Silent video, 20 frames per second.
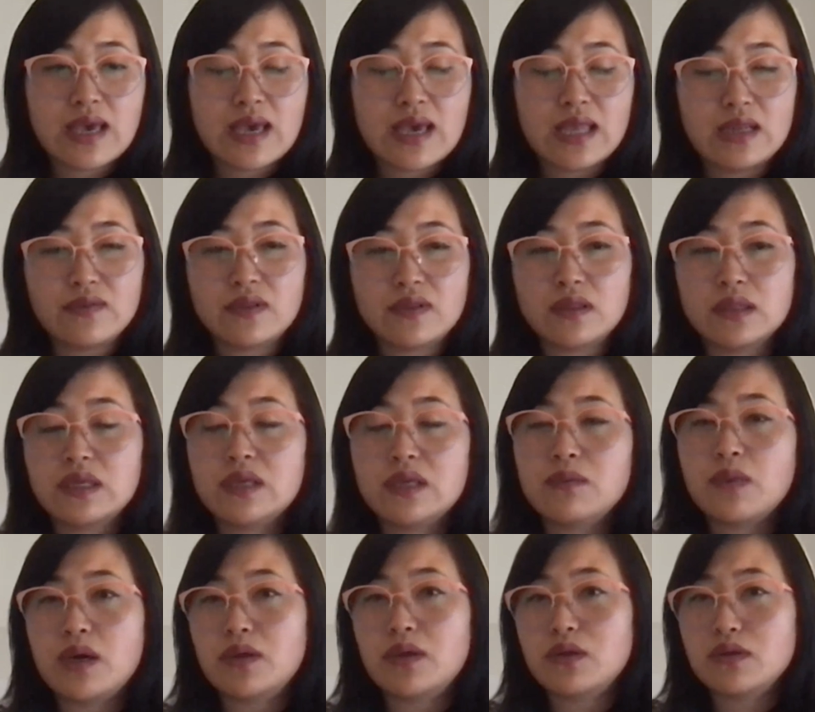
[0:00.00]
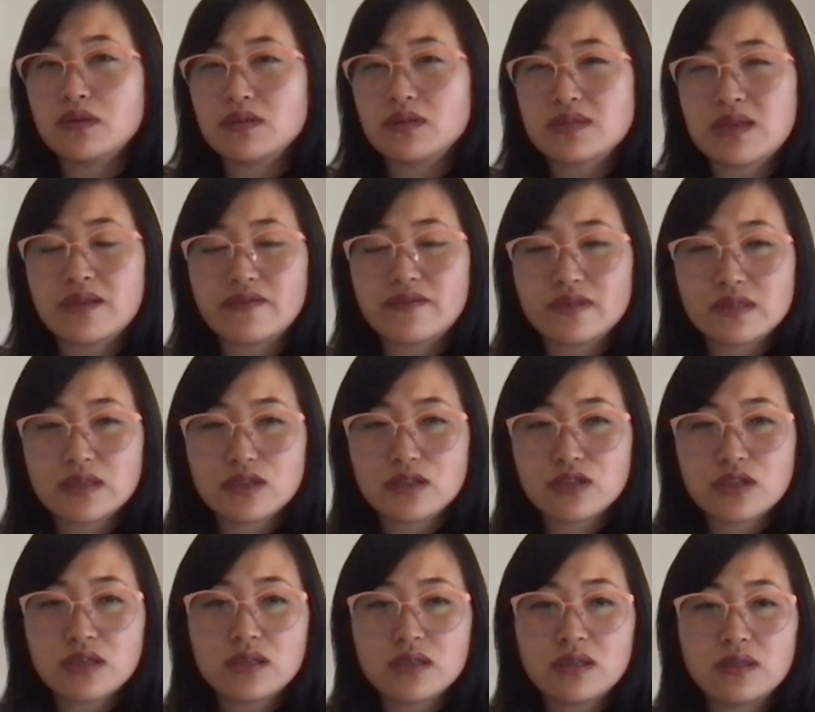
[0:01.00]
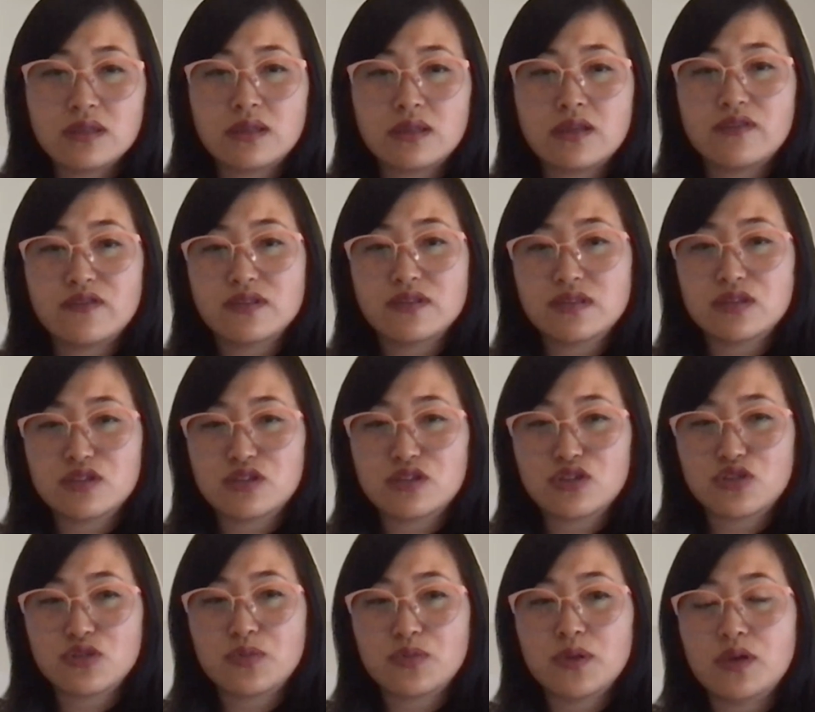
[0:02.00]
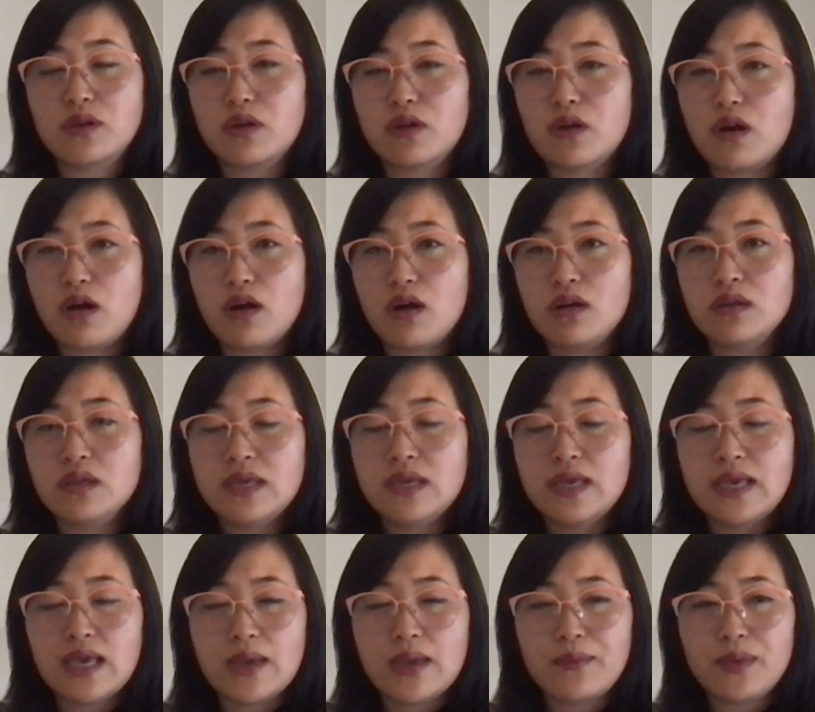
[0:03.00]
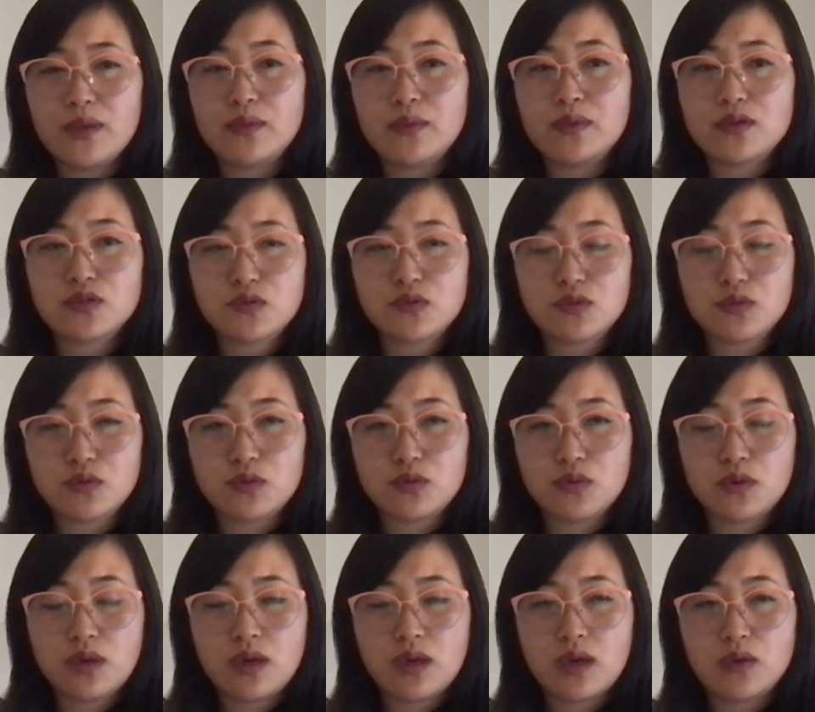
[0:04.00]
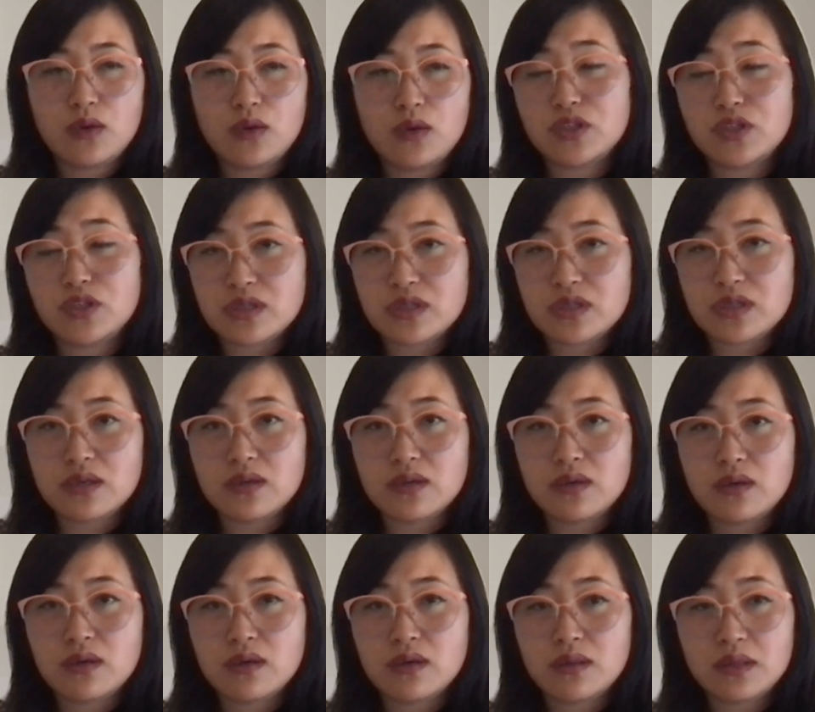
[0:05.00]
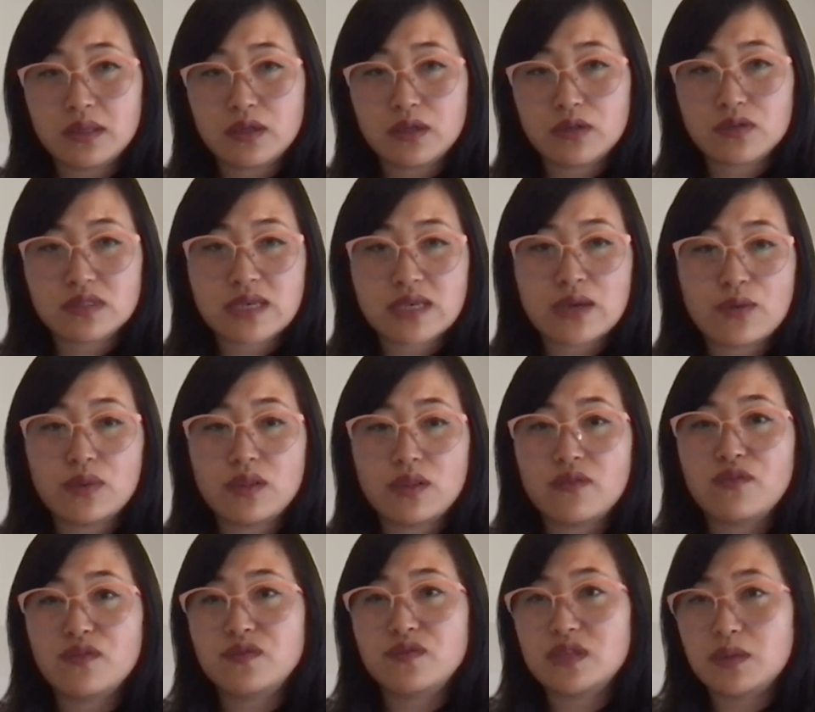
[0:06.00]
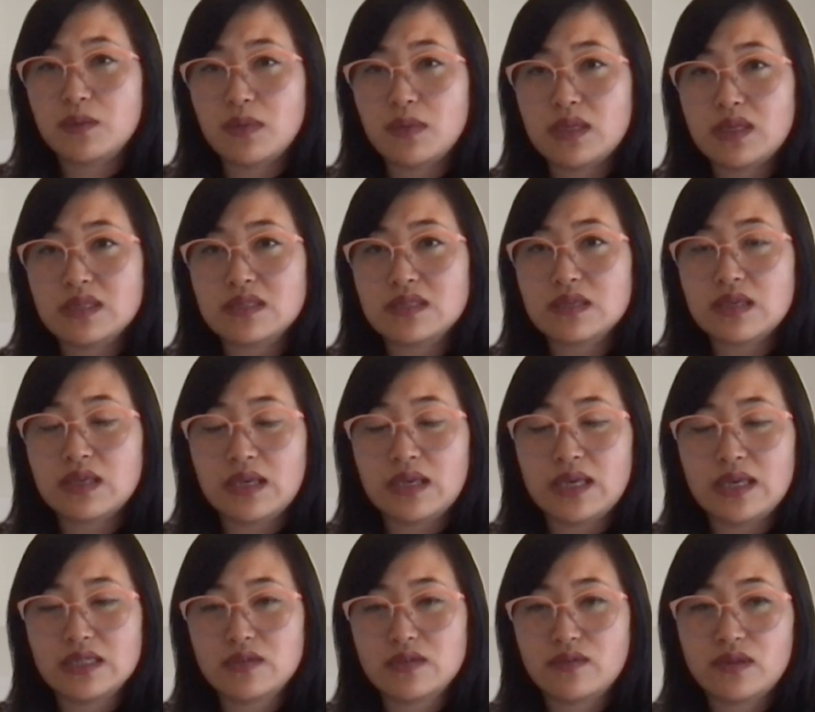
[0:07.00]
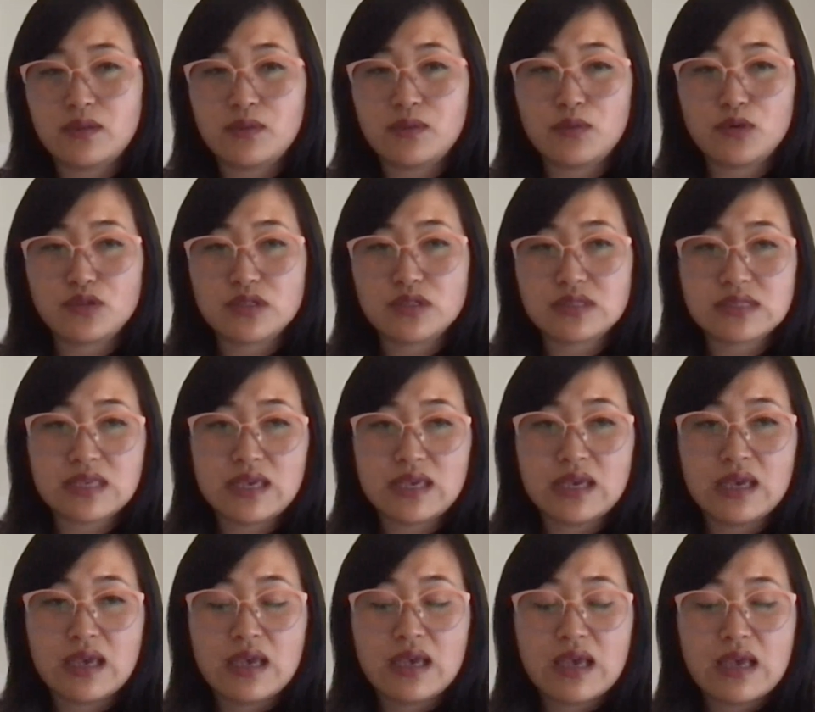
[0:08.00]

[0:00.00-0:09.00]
And if the lead monitor is not a physician, then a physician should be on call and be able to reach the clinical site within 15 minutes in case of an emergency.